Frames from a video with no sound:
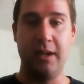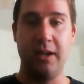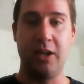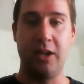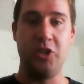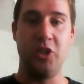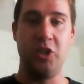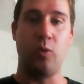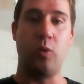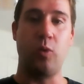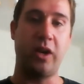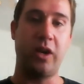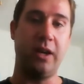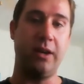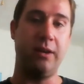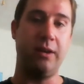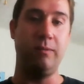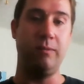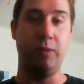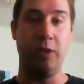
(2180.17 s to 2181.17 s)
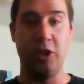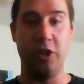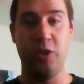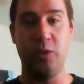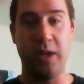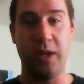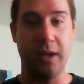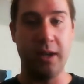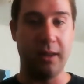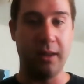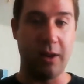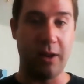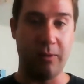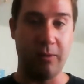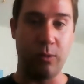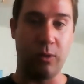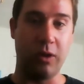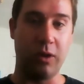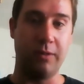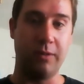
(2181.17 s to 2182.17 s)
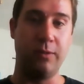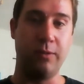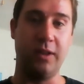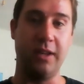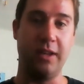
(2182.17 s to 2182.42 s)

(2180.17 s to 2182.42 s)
because you're doing a lot of work for